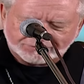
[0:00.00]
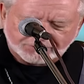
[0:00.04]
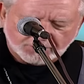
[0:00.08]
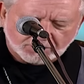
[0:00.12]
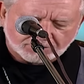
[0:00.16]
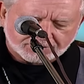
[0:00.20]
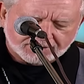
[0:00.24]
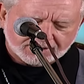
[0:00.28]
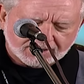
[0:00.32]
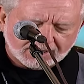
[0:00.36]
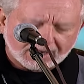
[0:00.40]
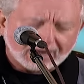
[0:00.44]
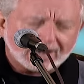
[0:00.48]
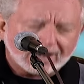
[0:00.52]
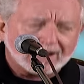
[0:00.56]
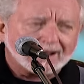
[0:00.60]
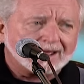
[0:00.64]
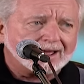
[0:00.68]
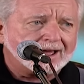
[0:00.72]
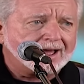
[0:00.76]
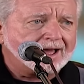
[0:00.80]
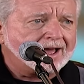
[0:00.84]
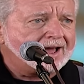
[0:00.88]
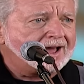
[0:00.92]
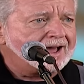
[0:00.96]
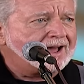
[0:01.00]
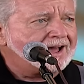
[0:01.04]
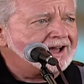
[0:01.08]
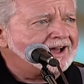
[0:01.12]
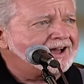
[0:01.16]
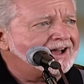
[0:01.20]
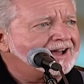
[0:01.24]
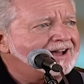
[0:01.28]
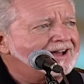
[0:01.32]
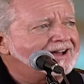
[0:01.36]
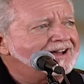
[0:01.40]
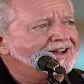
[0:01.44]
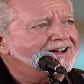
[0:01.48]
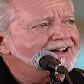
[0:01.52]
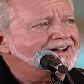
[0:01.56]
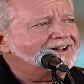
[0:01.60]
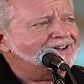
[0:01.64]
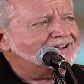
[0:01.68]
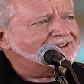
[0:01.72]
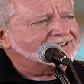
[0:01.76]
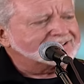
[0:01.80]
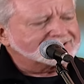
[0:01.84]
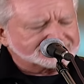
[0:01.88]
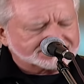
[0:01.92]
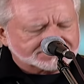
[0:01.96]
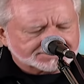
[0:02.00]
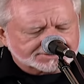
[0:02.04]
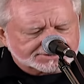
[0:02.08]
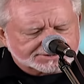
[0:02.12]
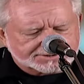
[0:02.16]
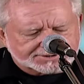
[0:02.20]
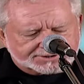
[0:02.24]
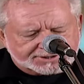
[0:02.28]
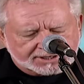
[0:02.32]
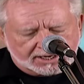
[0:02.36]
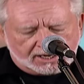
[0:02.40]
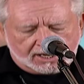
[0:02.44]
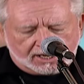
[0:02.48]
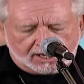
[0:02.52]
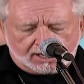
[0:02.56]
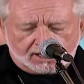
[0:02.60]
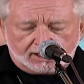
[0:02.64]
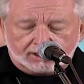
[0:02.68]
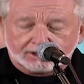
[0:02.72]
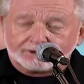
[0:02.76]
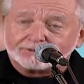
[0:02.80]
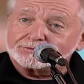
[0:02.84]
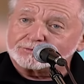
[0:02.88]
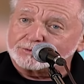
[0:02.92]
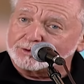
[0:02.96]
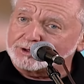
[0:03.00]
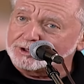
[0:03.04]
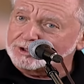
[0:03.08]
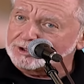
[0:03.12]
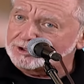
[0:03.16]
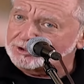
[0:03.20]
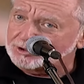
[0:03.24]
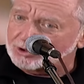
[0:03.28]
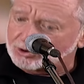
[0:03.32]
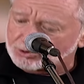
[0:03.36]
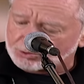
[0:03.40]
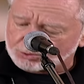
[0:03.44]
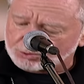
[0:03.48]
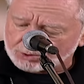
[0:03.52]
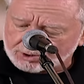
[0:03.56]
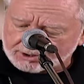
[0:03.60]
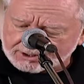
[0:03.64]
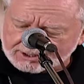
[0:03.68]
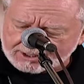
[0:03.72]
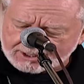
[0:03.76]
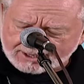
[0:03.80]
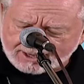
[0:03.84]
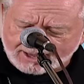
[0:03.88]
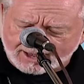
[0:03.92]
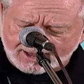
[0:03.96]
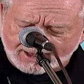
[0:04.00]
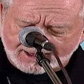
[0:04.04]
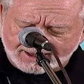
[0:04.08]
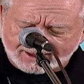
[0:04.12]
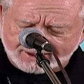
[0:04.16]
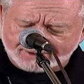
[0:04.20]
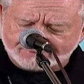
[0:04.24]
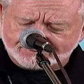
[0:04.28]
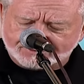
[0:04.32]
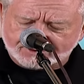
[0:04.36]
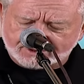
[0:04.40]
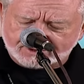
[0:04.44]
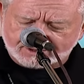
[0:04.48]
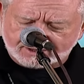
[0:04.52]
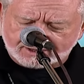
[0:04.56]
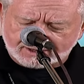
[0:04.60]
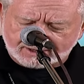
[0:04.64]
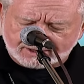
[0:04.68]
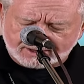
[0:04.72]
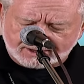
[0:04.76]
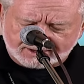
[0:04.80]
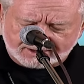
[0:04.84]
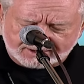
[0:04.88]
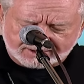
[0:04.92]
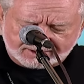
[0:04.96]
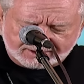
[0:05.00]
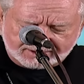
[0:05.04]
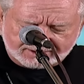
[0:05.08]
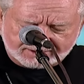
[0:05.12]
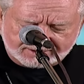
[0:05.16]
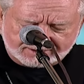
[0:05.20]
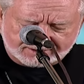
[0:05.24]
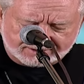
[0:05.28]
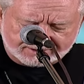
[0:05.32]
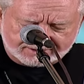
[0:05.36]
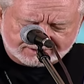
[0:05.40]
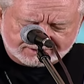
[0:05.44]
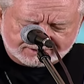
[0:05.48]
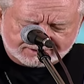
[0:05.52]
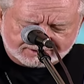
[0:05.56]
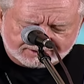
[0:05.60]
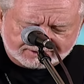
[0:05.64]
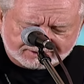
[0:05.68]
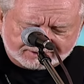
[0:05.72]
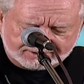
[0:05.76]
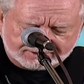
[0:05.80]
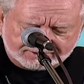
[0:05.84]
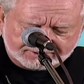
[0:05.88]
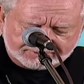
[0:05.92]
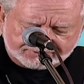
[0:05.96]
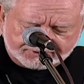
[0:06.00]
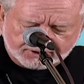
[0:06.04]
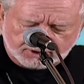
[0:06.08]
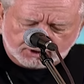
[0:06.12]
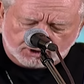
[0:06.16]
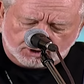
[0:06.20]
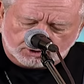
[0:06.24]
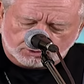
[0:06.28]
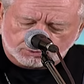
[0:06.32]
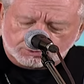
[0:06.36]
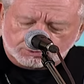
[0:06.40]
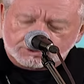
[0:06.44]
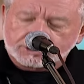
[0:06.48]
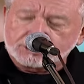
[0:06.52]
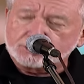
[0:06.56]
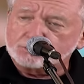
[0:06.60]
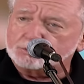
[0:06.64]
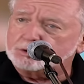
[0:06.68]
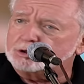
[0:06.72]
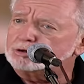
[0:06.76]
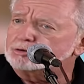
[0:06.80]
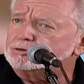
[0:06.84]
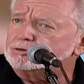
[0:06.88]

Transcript: foreign lands. If we only have love, we will